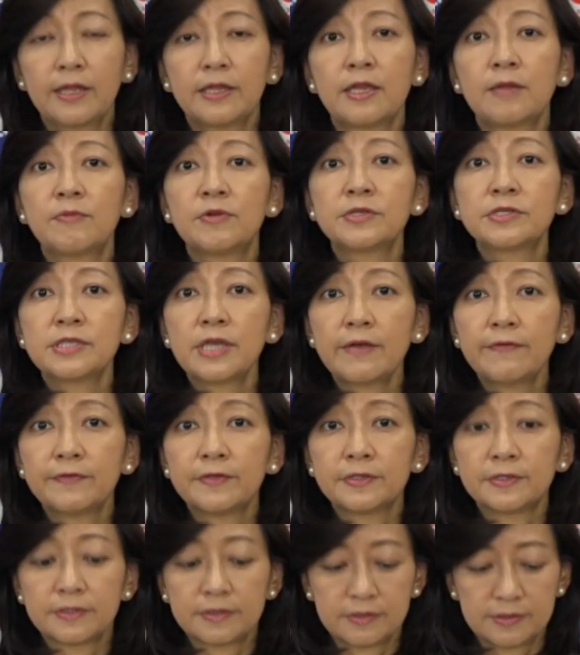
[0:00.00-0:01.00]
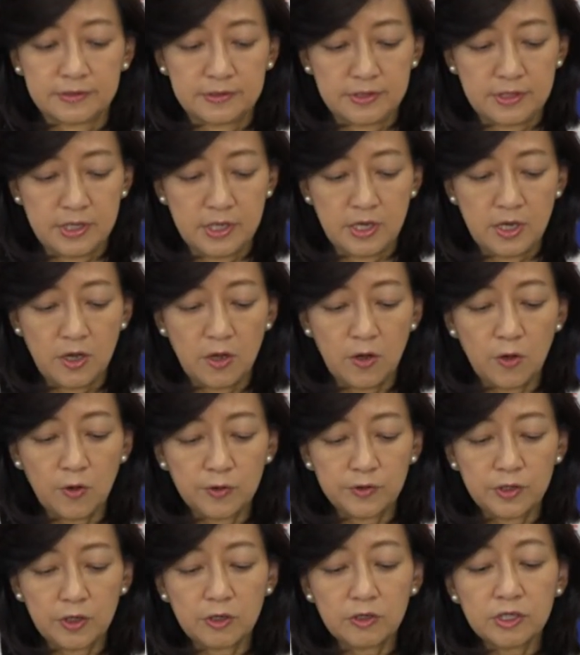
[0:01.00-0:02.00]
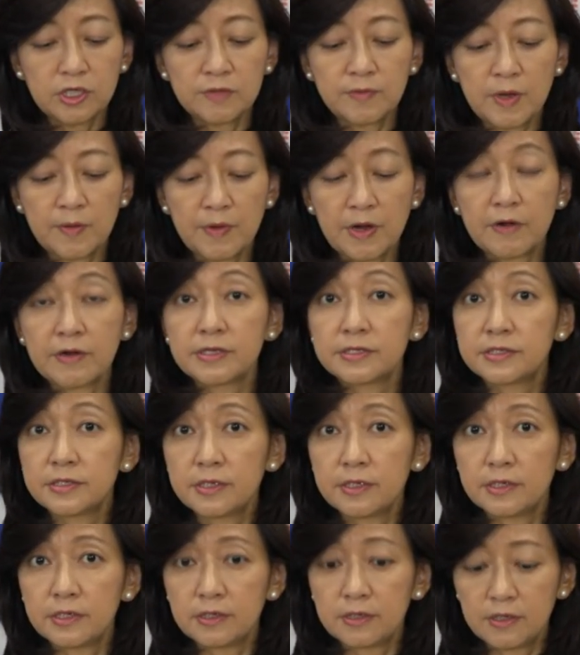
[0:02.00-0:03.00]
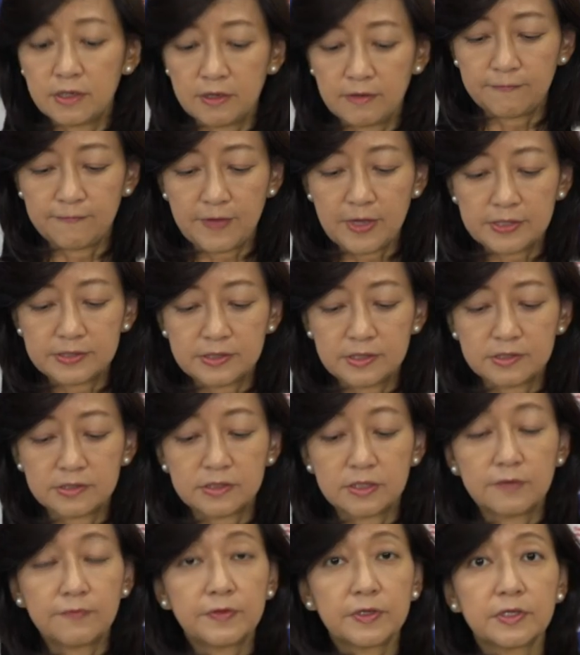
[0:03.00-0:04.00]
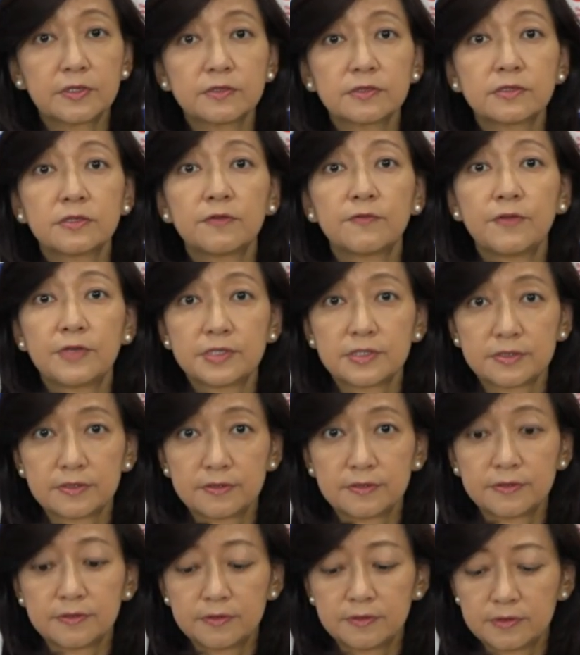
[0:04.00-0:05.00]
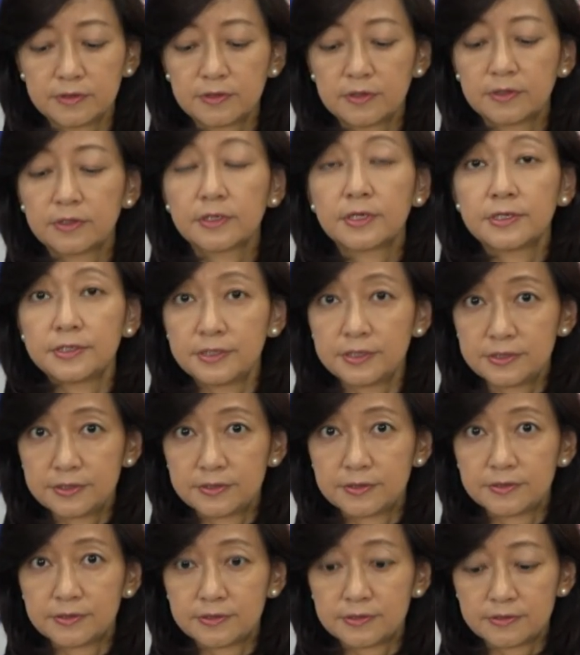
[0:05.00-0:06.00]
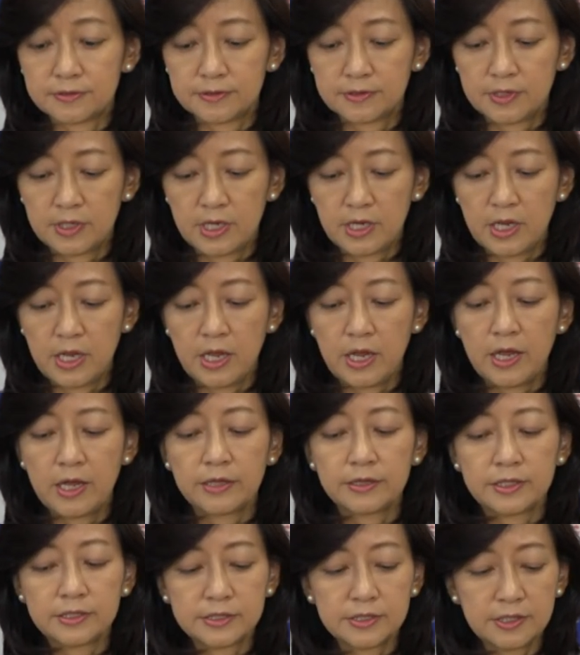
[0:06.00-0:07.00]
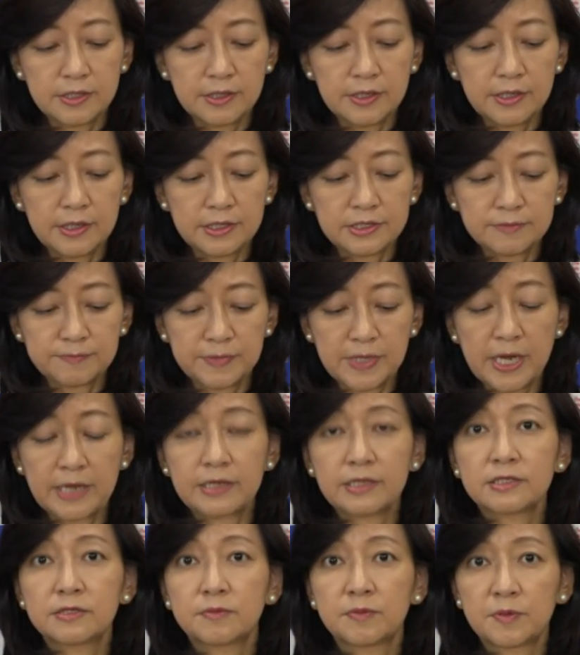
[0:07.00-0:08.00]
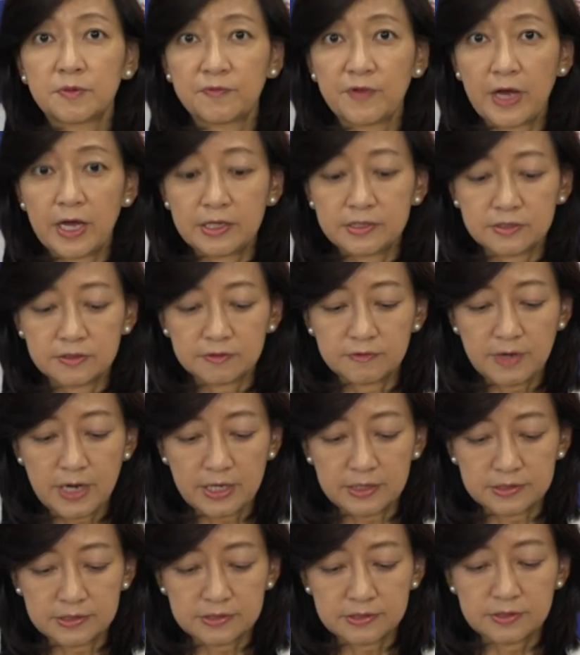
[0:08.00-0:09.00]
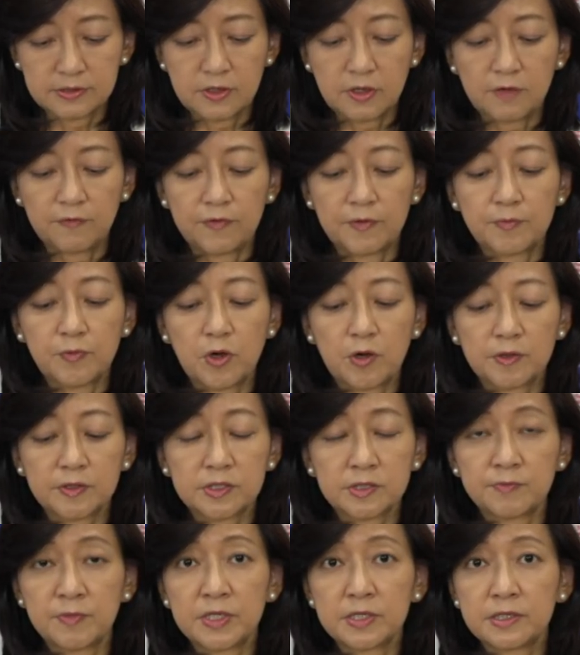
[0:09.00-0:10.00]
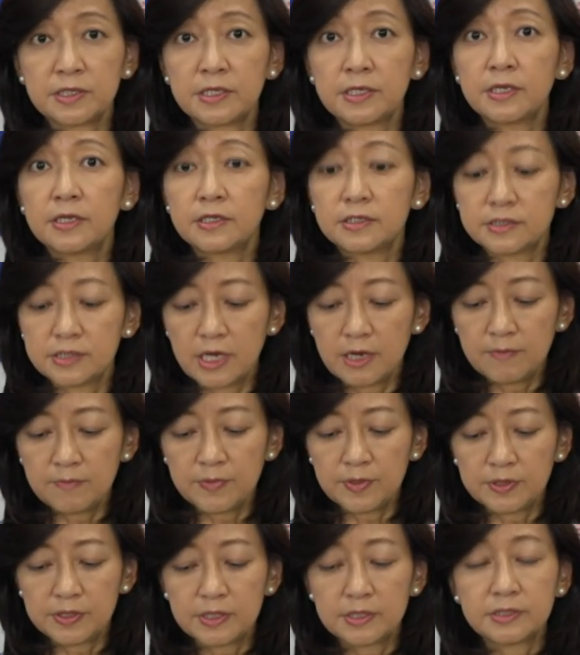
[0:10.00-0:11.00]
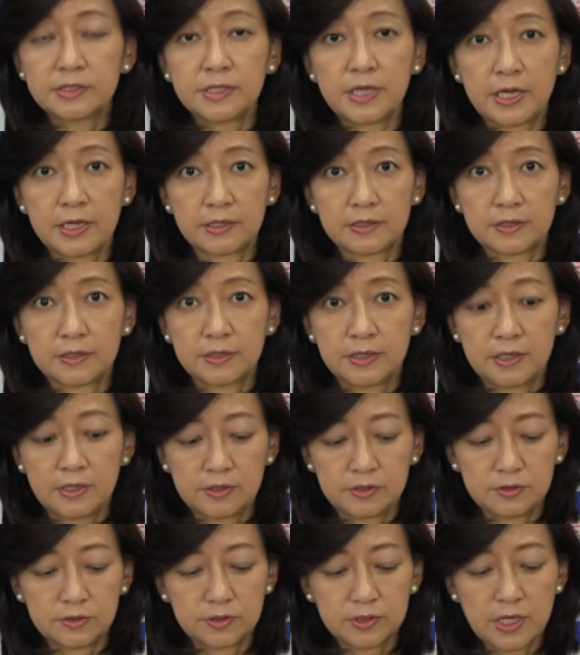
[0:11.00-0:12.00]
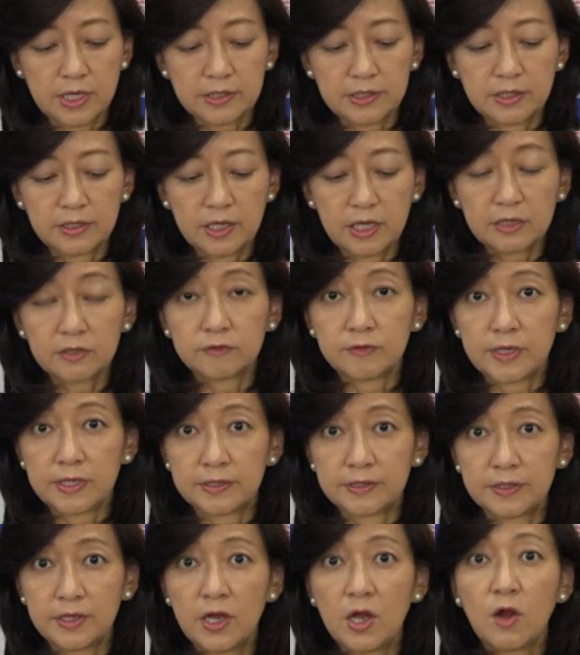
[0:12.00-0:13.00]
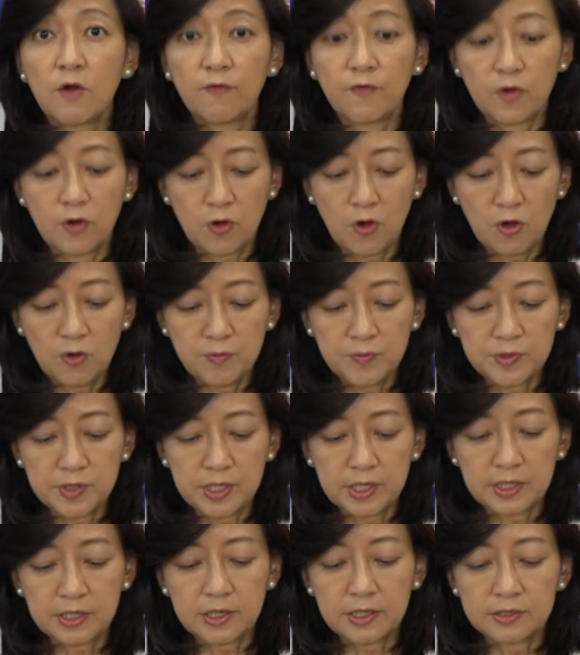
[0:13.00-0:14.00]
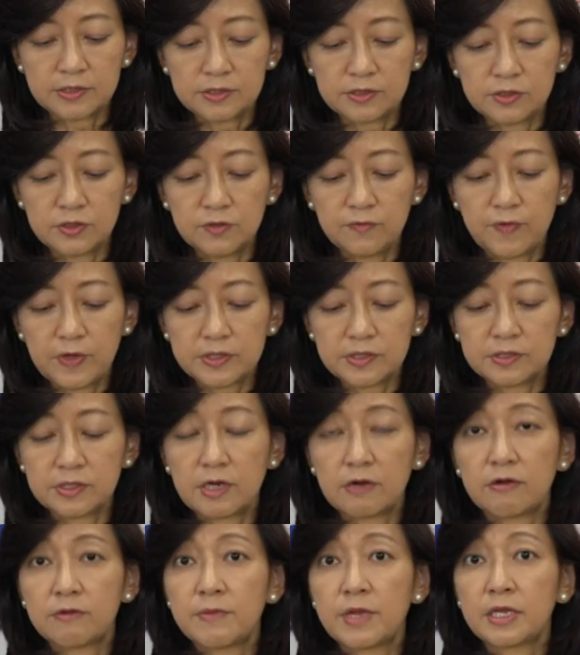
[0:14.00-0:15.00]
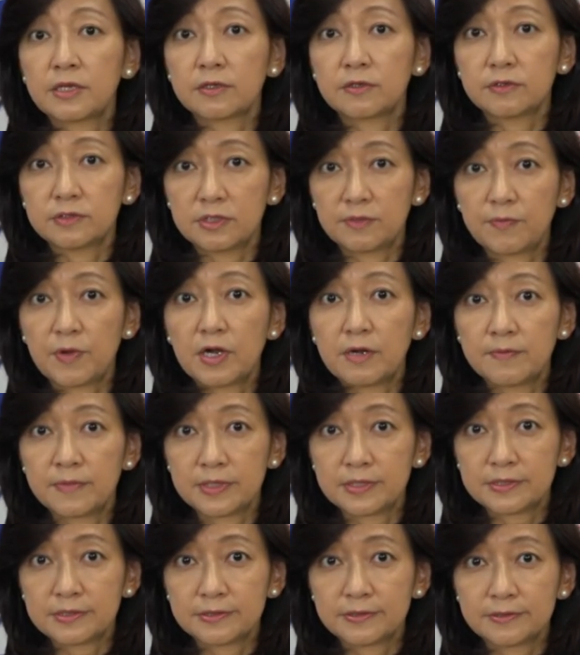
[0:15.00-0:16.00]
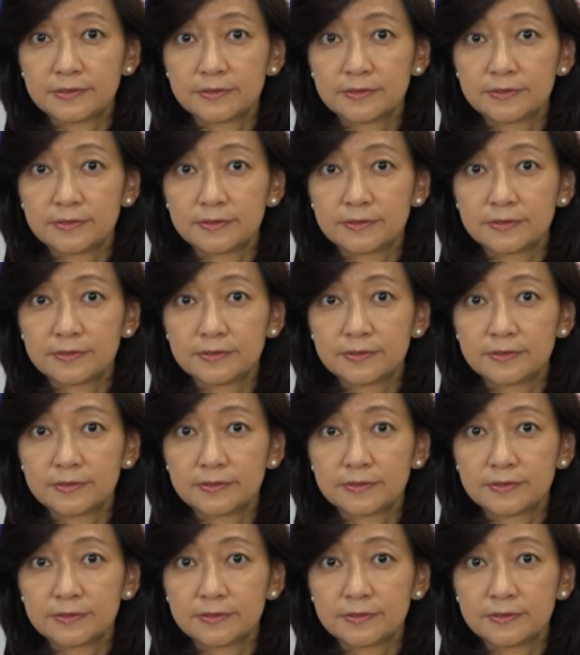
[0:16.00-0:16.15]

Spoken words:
Number seven, although Imabari City faces difficult fiscal conditions, the city is planning to provide grants of approximately 10 billion yen to Kakegakuen for opening its new veterinary medical department.